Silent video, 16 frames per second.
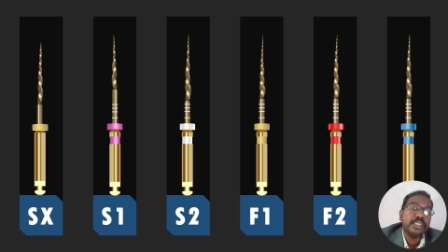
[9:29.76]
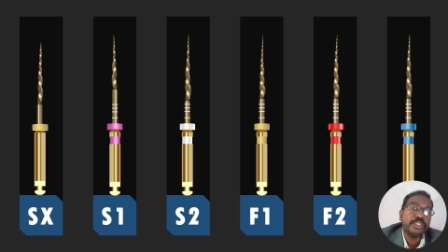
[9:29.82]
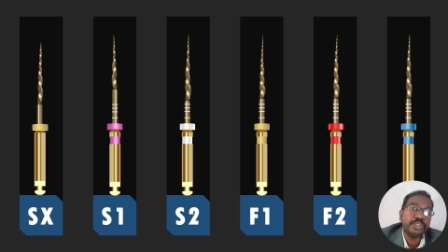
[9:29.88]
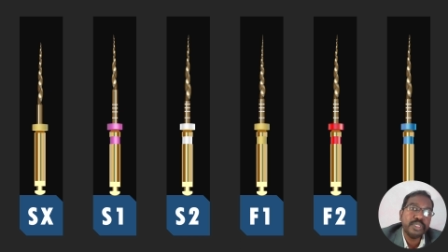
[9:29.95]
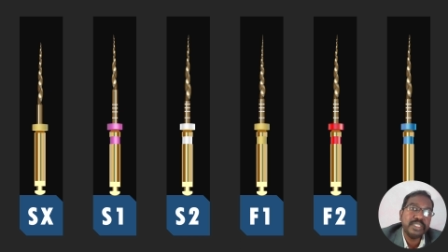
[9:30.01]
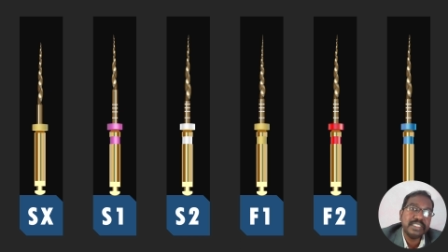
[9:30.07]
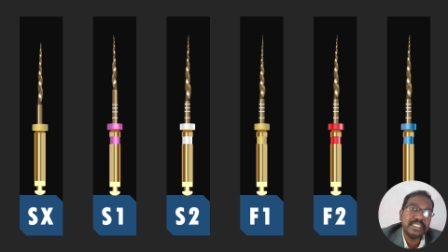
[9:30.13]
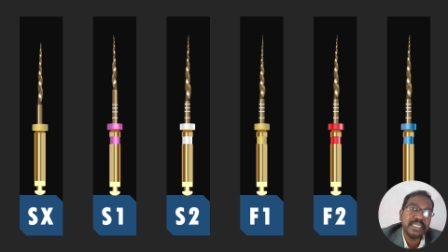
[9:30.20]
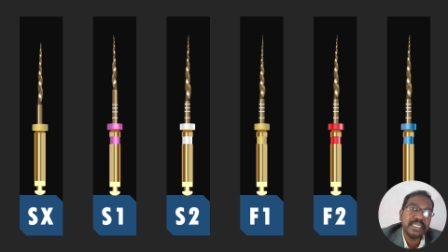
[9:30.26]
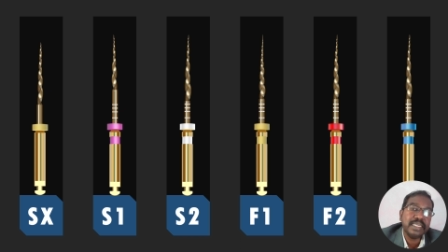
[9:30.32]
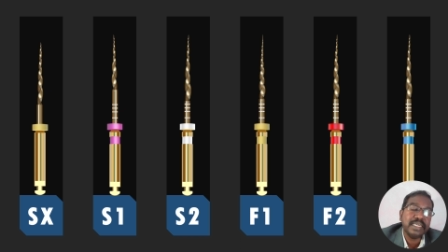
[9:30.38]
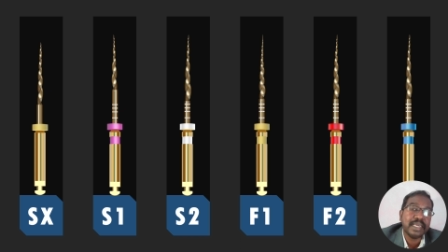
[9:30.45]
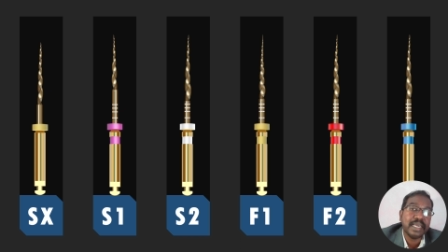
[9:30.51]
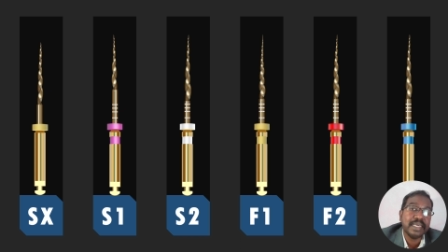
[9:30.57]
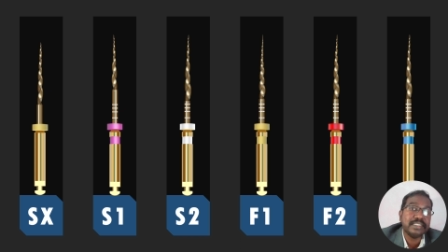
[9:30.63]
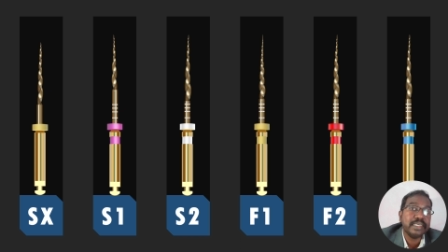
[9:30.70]
20
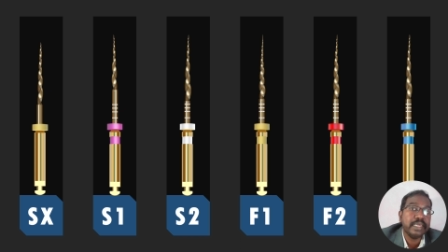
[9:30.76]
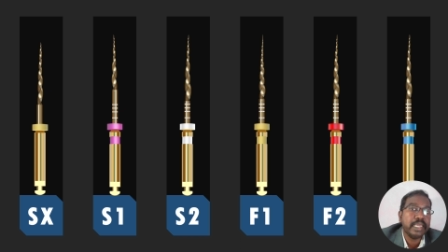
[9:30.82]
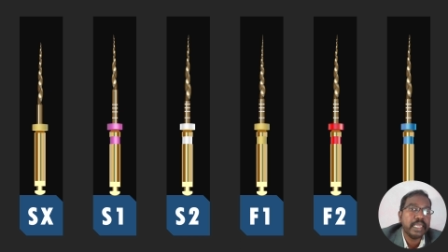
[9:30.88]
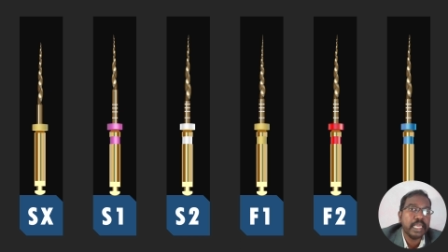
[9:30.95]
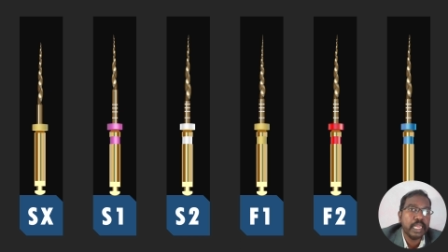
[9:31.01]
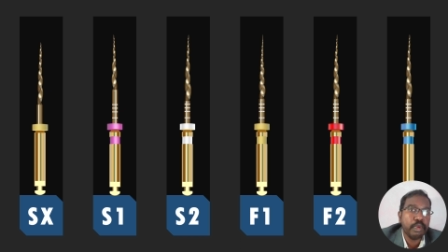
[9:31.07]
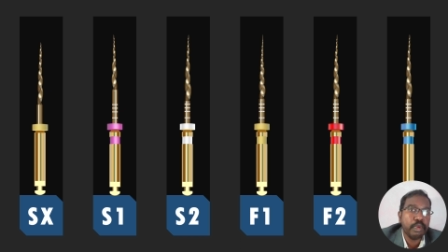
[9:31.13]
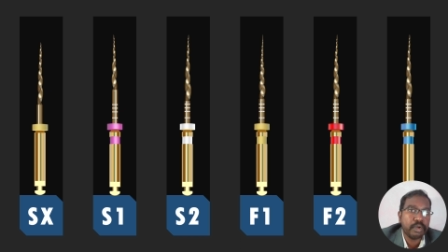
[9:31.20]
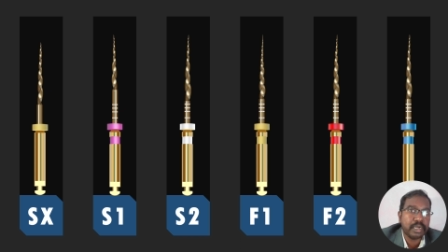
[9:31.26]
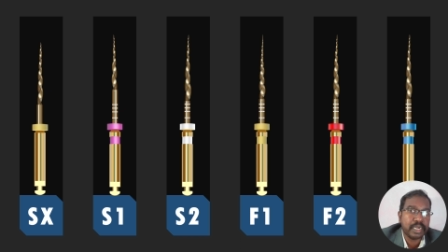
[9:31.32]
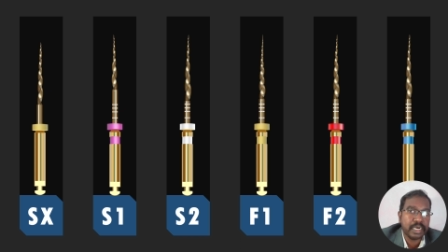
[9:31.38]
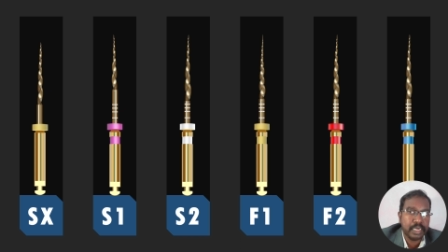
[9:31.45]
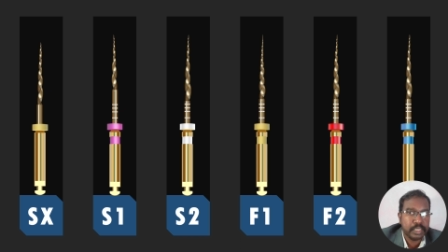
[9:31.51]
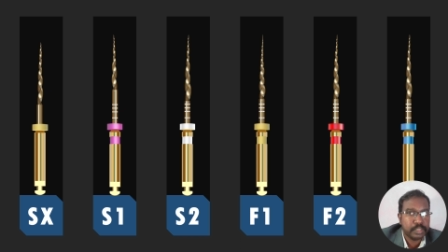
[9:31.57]
has a yellow color.